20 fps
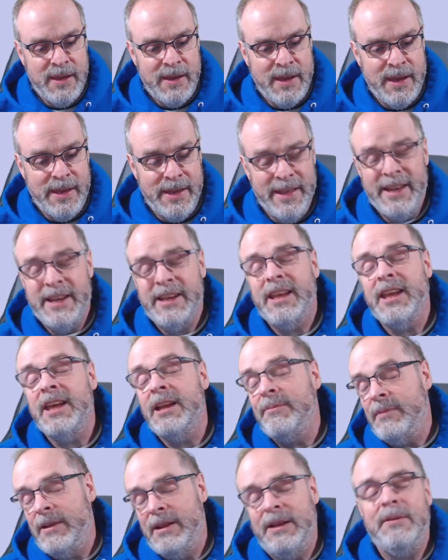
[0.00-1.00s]
And
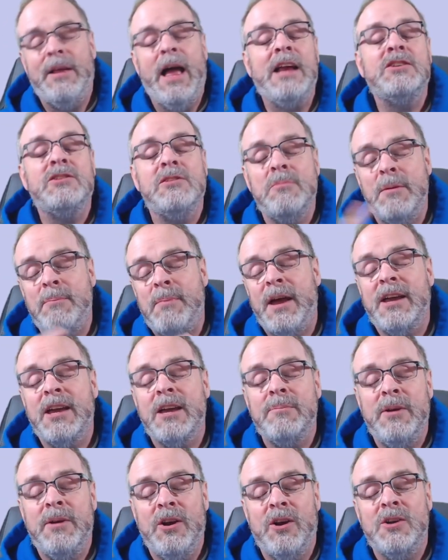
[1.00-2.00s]
again, actually let me back
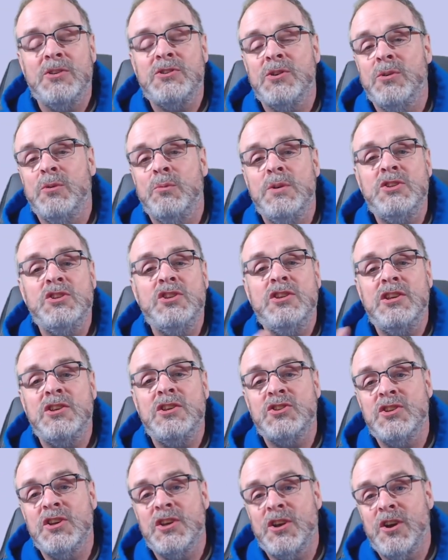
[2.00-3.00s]
up here also. The reason you
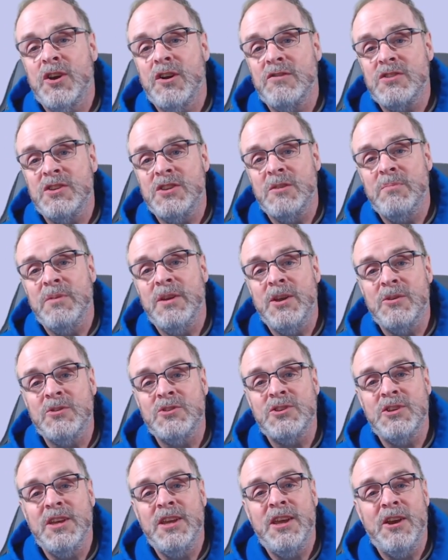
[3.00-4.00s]
didn't see curves in the
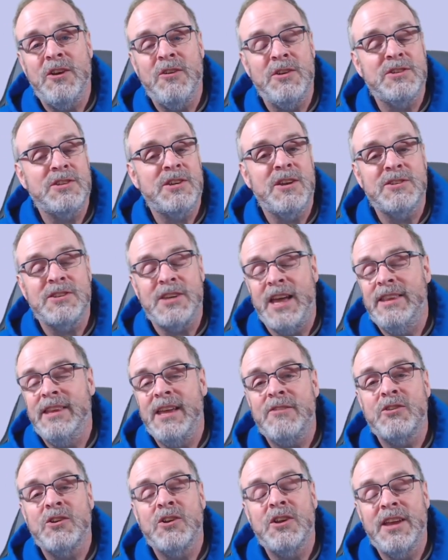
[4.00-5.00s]
POC here is because I
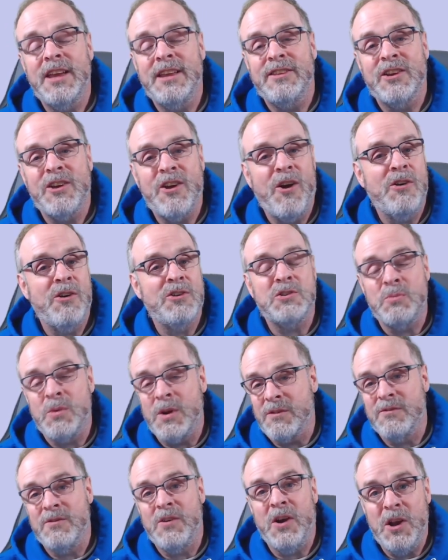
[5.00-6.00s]
never could get the cars to
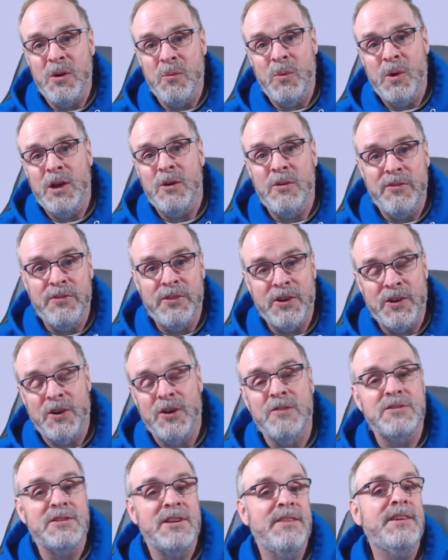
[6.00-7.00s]
work very well with the
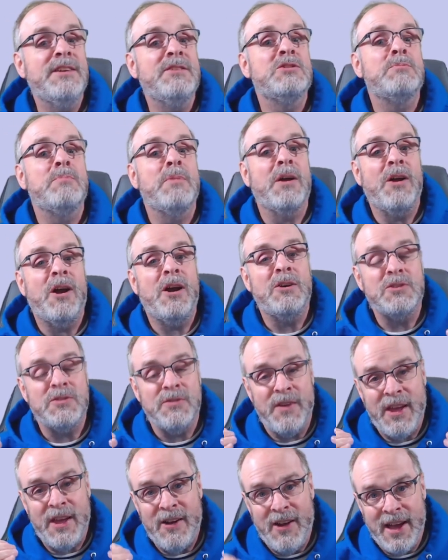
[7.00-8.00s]
curves. And I think it was
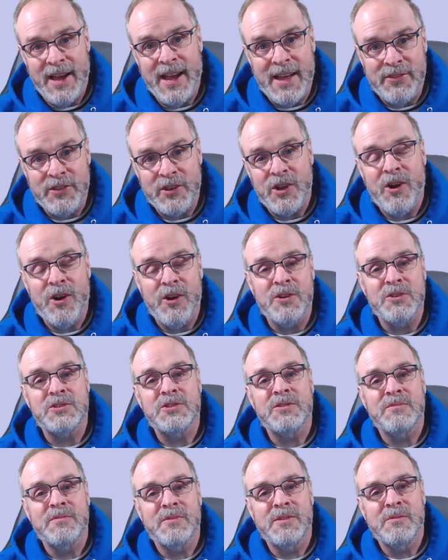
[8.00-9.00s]
because of how I got the
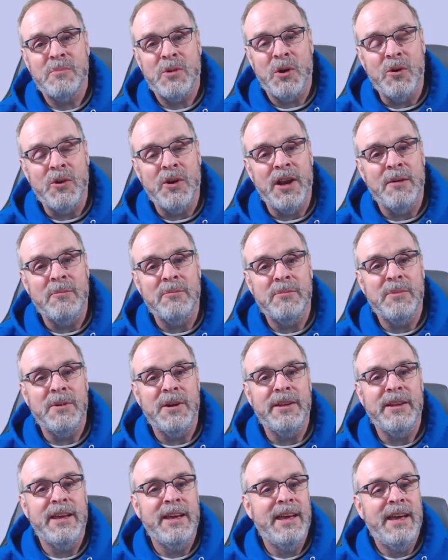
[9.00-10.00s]
cars programmed.
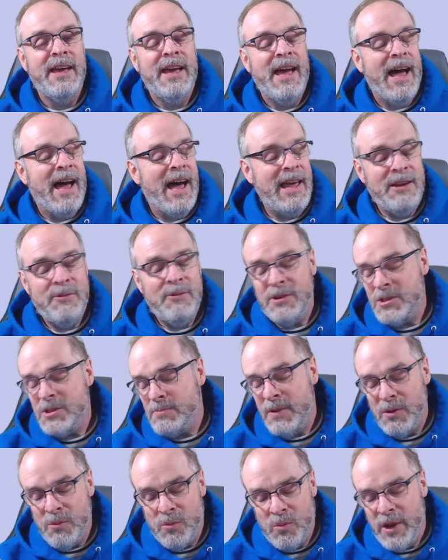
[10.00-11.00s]
But I didn't want to
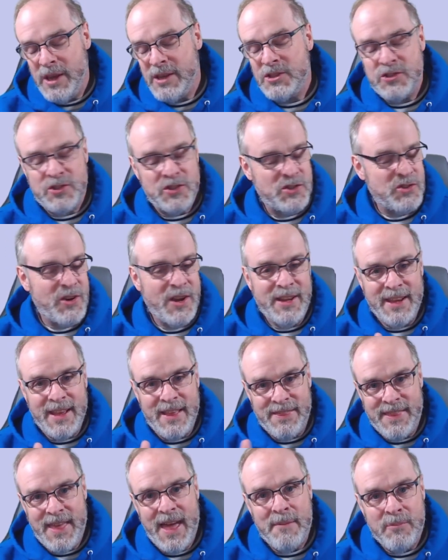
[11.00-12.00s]
spend weeks just trying to
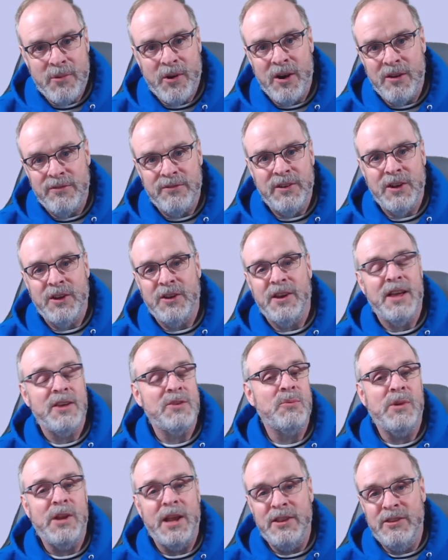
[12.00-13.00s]
get that part figured
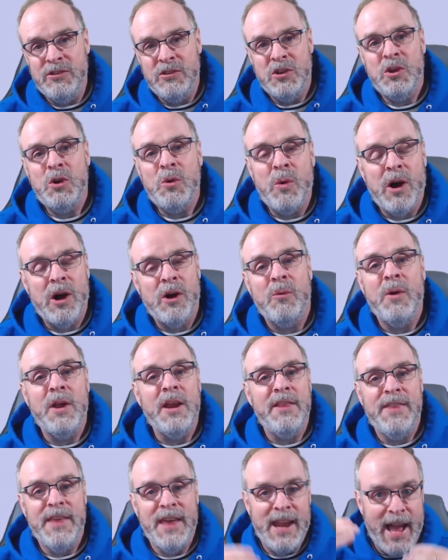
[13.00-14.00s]
out when I knew
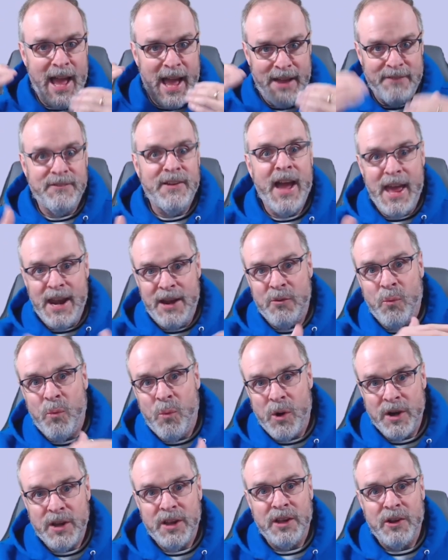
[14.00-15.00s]
already that I've got it
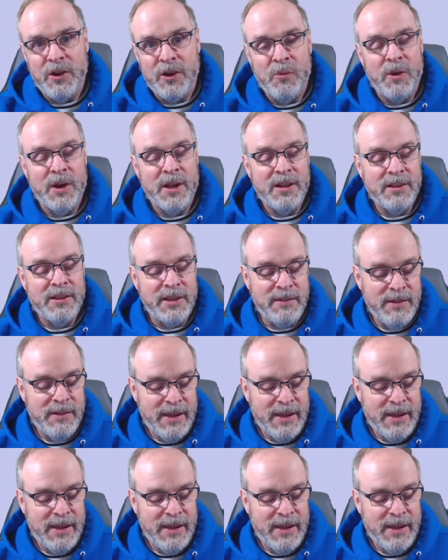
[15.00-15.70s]
working correctly.